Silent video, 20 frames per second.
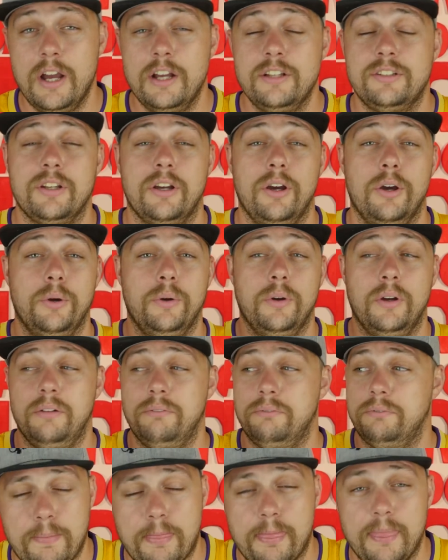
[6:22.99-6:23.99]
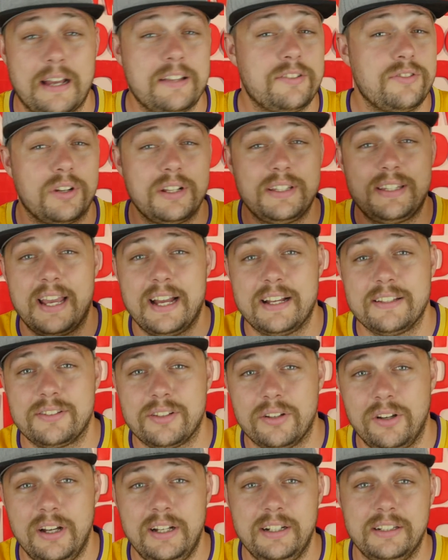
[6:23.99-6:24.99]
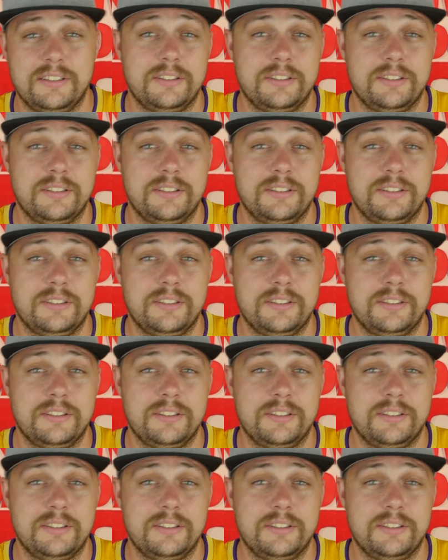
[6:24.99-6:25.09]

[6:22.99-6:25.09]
So that's not a downside.